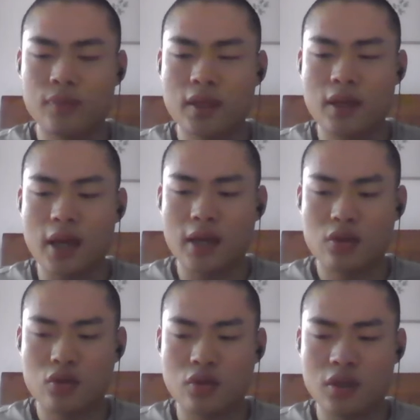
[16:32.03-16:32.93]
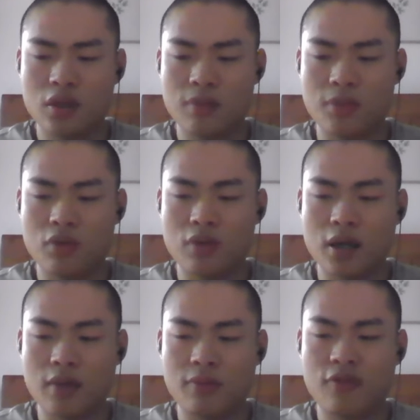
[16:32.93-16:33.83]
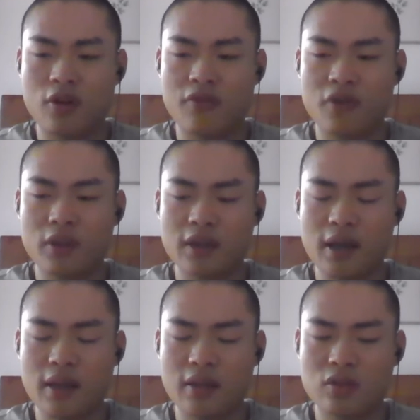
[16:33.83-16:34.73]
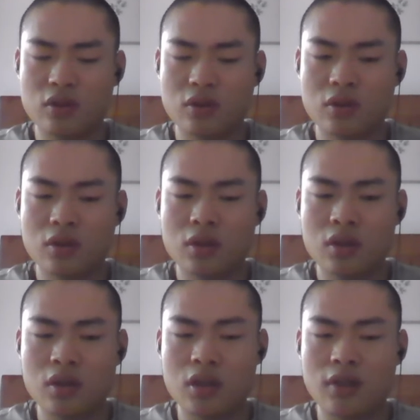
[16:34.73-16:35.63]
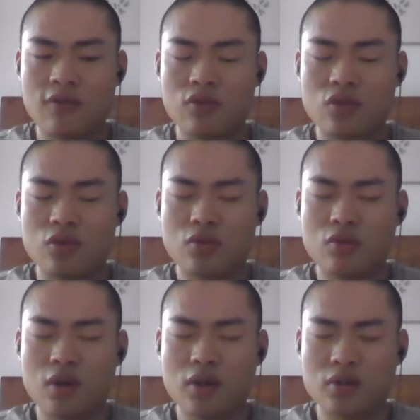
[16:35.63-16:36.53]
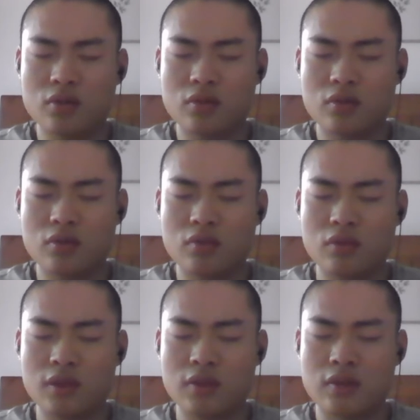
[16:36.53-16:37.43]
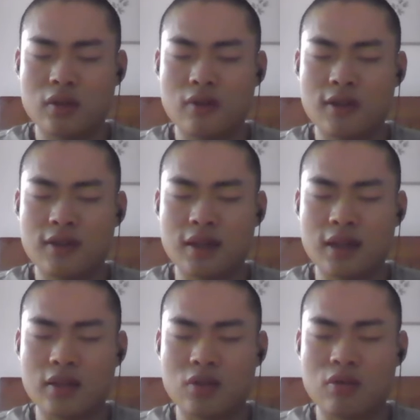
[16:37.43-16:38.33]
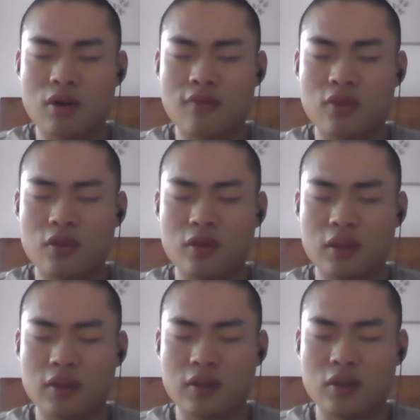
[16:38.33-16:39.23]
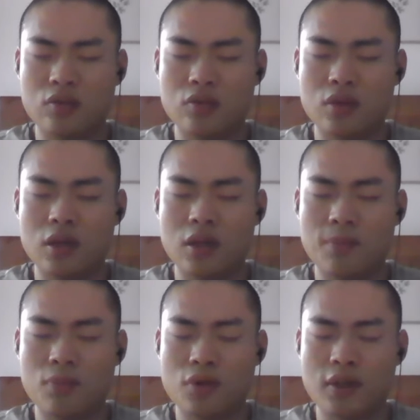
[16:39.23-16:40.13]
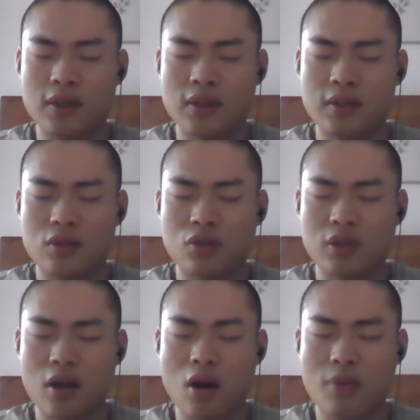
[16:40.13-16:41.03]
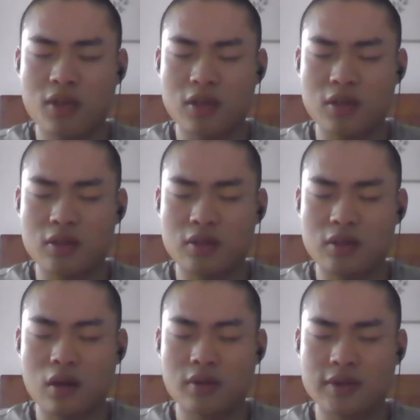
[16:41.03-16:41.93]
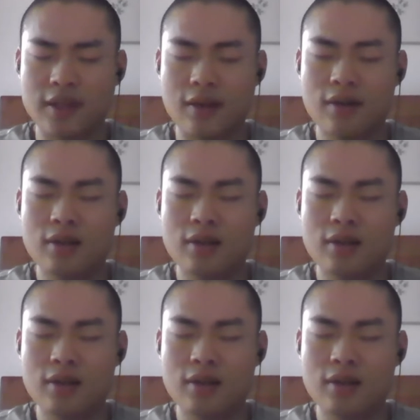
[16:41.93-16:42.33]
actually build up for front end. If you don't want with server side, Graph is a really pretty sweet option out there.